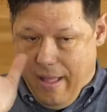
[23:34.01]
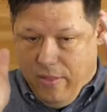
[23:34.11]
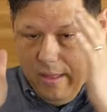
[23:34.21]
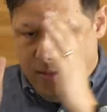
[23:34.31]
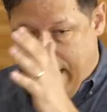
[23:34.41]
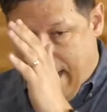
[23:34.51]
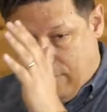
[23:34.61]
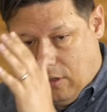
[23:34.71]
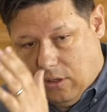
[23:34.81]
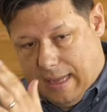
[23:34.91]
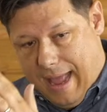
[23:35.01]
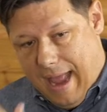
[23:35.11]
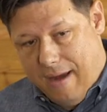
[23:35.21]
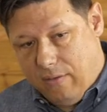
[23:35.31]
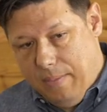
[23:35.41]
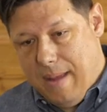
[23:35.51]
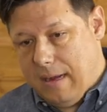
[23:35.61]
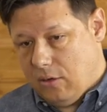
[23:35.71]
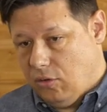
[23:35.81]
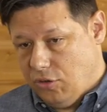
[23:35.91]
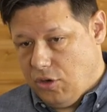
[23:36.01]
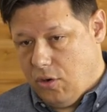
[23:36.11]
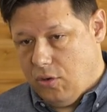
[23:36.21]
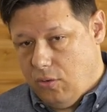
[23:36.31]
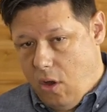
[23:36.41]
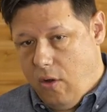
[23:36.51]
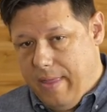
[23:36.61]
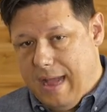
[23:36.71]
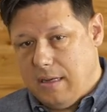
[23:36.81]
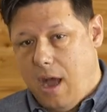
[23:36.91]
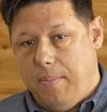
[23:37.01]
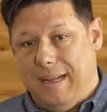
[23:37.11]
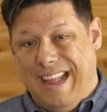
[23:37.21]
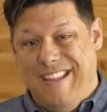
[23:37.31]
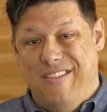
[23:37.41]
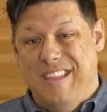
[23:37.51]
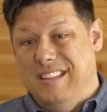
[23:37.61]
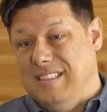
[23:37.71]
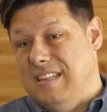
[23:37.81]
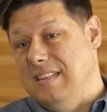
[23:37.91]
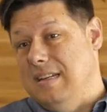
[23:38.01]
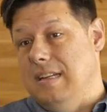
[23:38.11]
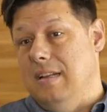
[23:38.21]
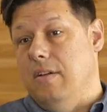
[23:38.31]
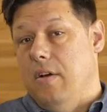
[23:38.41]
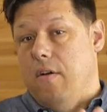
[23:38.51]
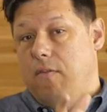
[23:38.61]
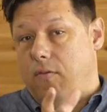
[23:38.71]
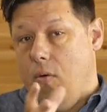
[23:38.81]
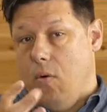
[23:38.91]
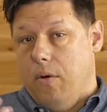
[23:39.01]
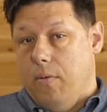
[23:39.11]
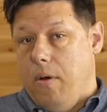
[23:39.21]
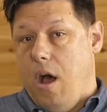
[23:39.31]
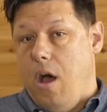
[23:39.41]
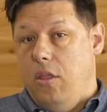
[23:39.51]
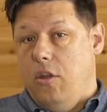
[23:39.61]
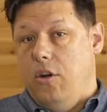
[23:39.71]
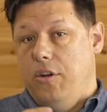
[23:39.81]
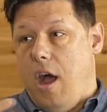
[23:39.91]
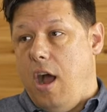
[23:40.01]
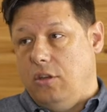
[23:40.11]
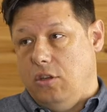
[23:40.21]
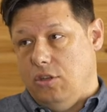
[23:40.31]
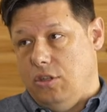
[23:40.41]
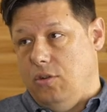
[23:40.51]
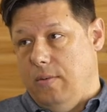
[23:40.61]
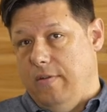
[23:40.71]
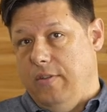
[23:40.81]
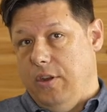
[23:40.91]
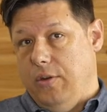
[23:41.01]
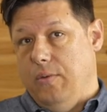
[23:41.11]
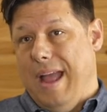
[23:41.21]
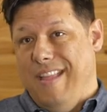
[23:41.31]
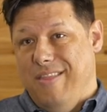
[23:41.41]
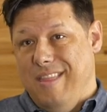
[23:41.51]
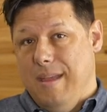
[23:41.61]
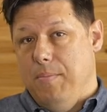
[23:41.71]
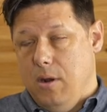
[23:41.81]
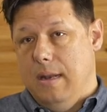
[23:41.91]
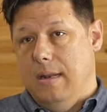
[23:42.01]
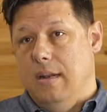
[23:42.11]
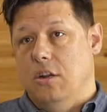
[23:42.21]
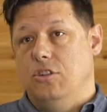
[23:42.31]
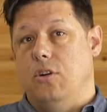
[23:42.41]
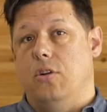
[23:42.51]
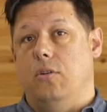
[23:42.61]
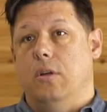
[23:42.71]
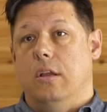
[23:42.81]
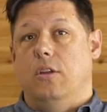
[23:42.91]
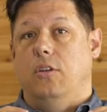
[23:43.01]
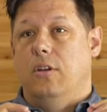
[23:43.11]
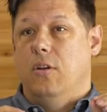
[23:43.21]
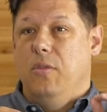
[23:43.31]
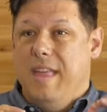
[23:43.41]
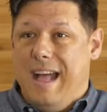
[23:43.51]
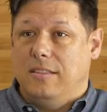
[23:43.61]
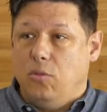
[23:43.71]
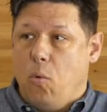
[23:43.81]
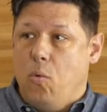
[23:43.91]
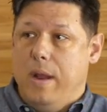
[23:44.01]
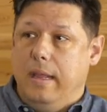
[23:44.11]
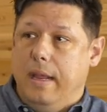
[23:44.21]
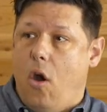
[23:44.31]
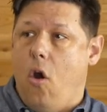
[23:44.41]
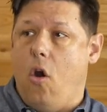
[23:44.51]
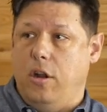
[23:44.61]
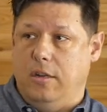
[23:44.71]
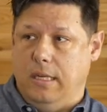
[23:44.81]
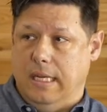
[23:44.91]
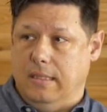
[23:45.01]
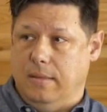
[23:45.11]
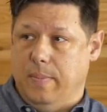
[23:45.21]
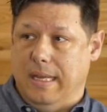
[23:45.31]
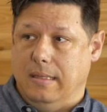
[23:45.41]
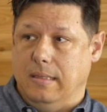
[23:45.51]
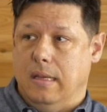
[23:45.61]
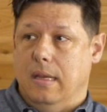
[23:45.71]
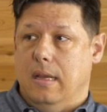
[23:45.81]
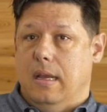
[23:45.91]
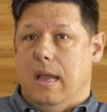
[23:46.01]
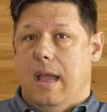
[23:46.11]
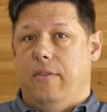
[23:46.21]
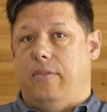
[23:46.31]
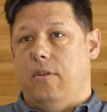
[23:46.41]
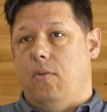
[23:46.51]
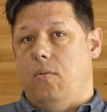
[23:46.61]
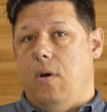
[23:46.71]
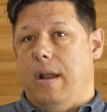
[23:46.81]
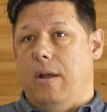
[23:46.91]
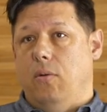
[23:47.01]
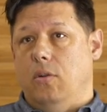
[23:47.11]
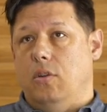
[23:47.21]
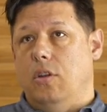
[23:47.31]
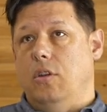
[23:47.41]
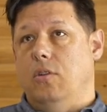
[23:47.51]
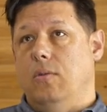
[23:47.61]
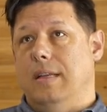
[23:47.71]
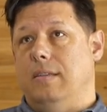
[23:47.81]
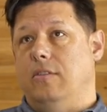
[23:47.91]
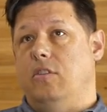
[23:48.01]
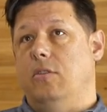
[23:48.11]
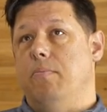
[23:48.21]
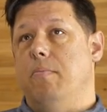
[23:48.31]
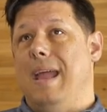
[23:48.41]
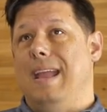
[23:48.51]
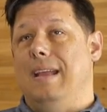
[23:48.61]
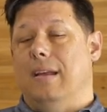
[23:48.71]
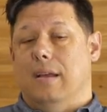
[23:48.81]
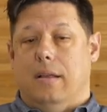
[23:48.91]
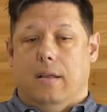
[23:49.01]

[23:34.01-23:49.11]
and then they have to look at every medical journal on that topic and then send it in for other doctors to review and then put it in a journal, you go, that's really hard to dismiss. Yeah, it and is. so, what I want to do is to make